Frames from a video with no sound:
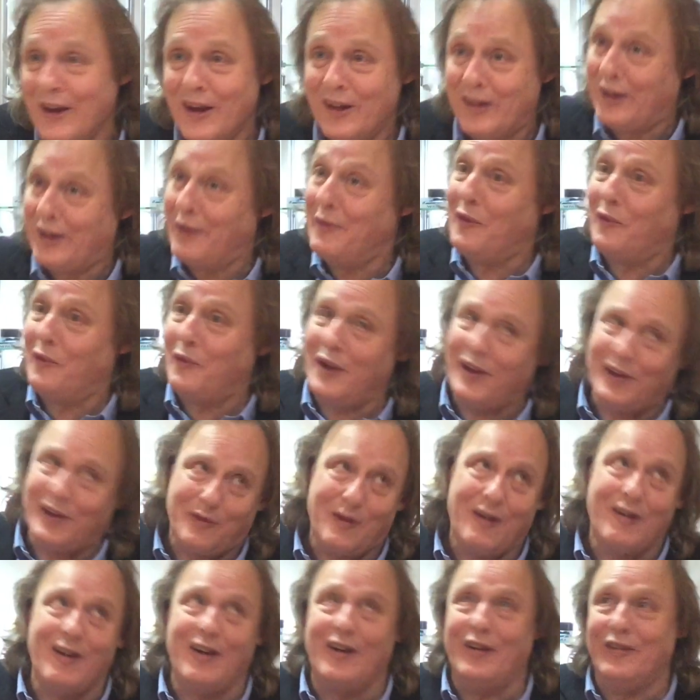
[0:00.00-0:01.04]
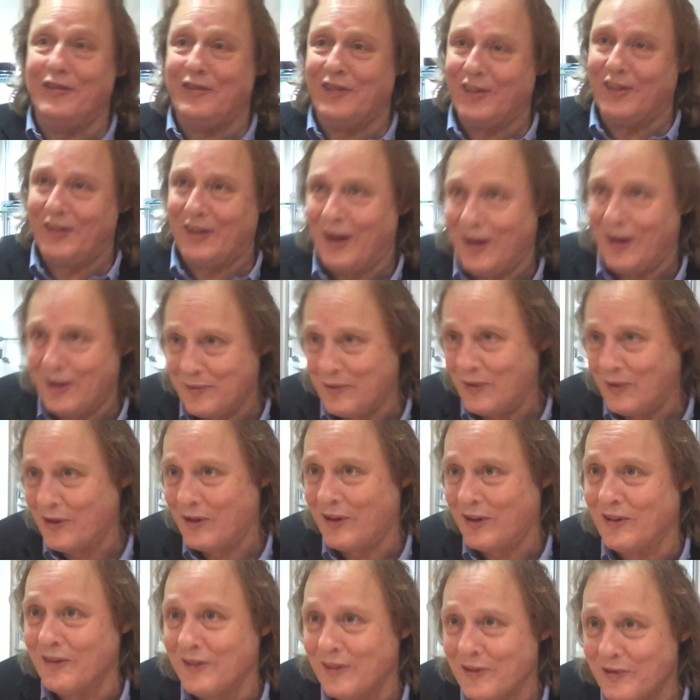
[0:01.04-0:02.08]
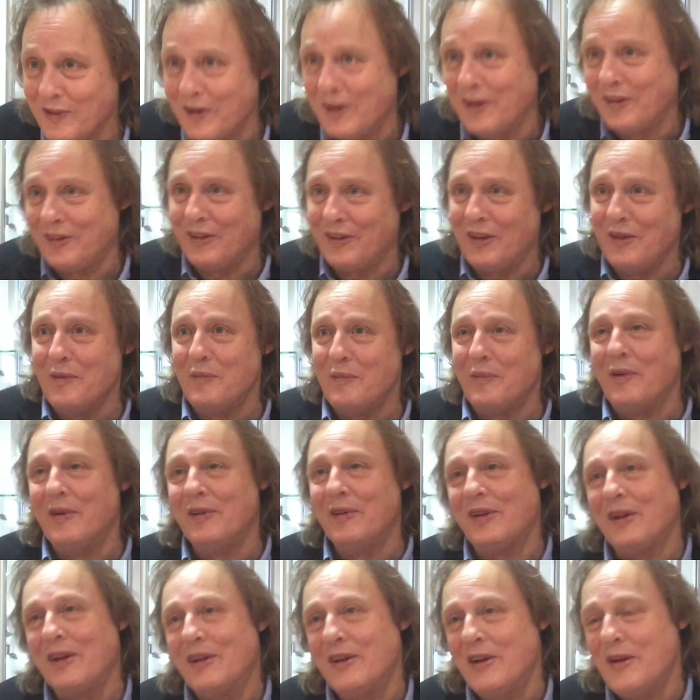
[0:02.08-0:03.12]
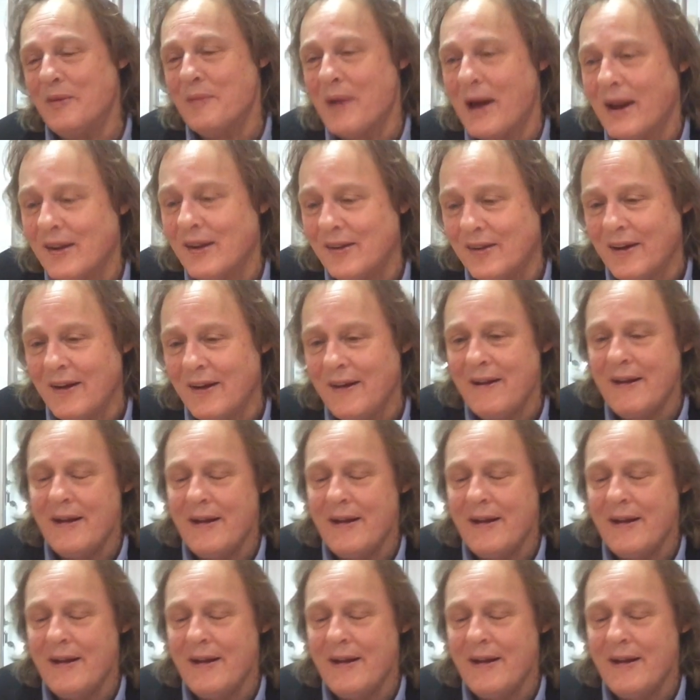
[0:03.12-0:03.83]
some of which were a hundred times more controversial than appointing a new manager.